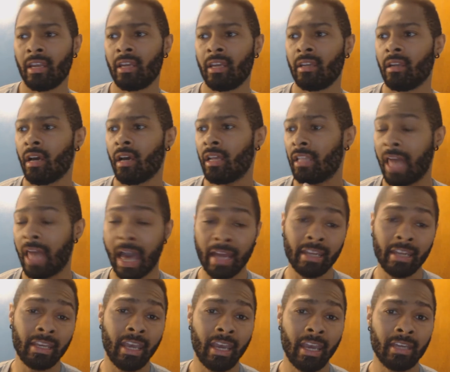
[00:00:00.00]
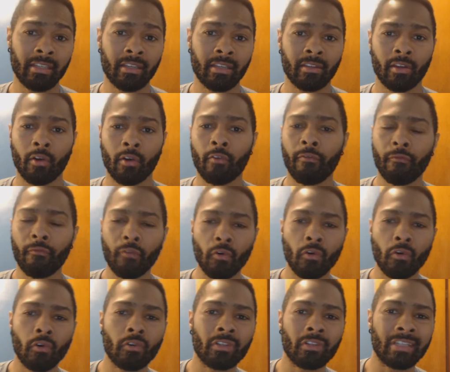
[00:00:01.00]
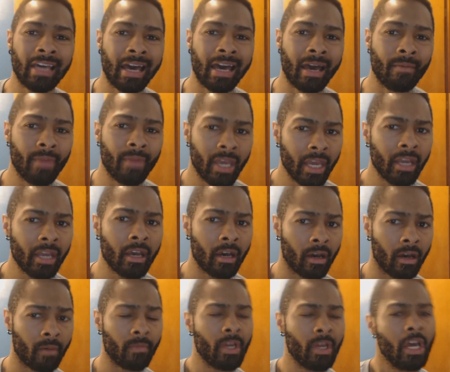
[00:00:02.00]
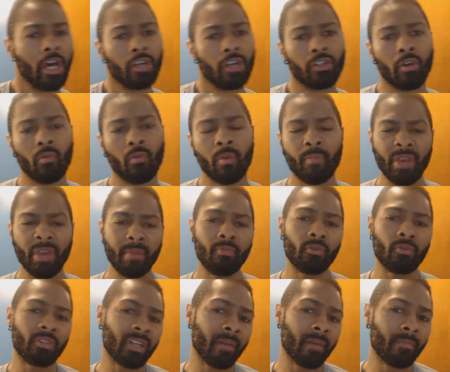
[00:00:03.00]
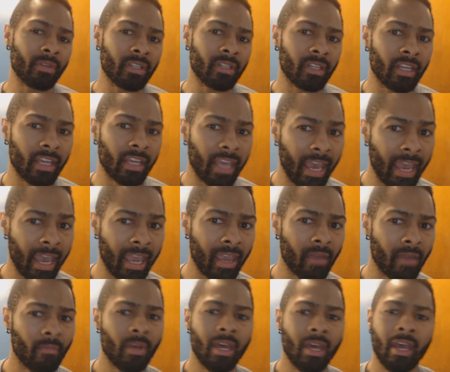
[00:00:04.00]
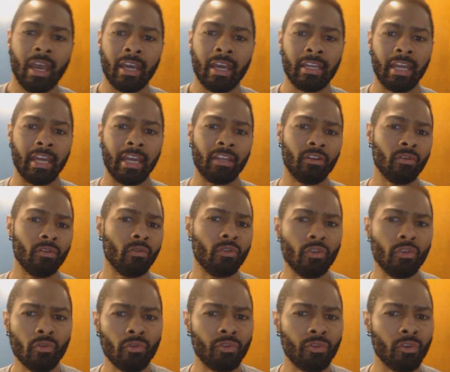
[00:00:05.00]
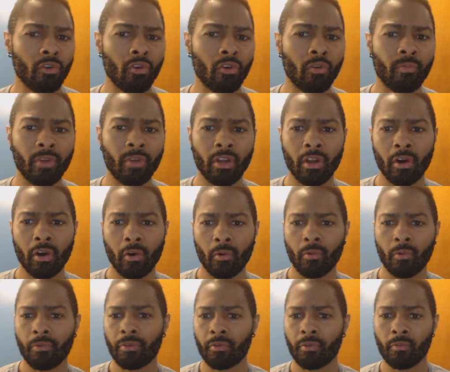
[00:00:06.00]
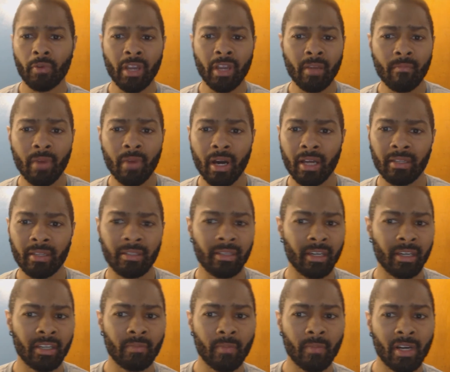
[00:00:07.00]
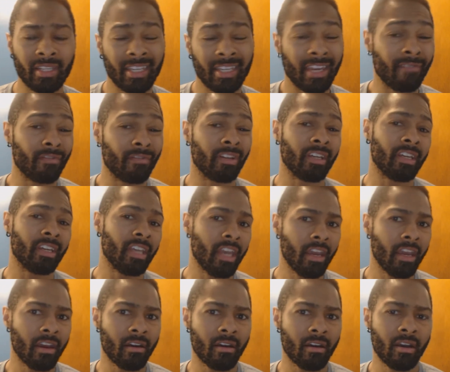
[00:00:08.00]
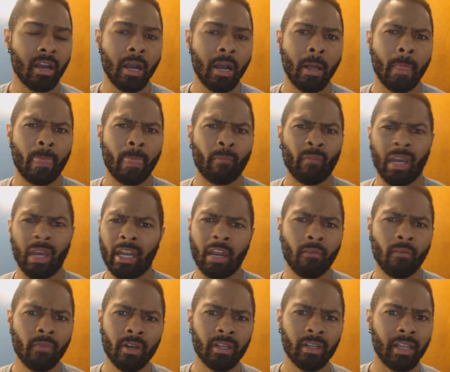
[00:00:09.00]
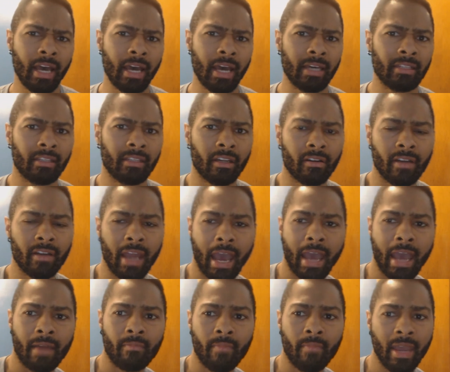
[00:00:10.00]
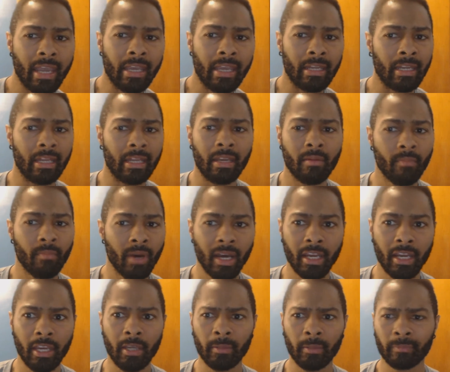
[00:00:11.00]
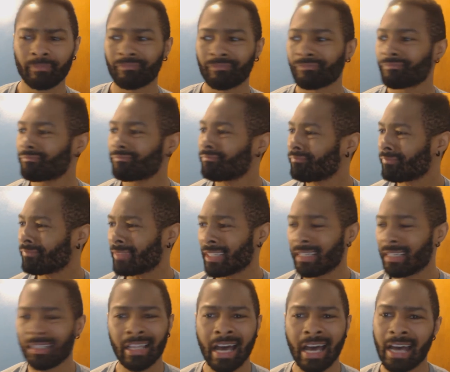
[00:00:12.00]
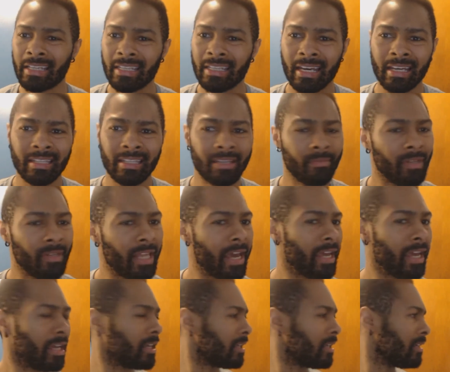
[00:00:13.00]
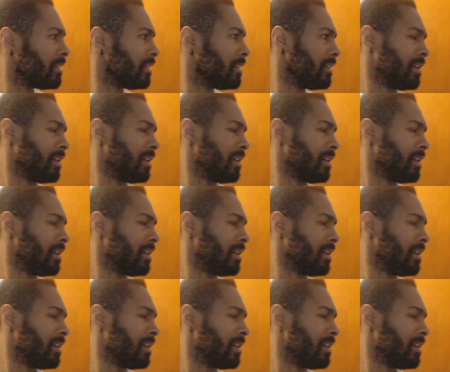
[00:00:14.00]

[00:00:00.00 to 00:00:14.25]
and in a lot of cases a full-time income. So when people jump into the game and they do YouTube, you know, 3 months, 6 months, even a year, and they realize they're not making any money, a lot of times they be like,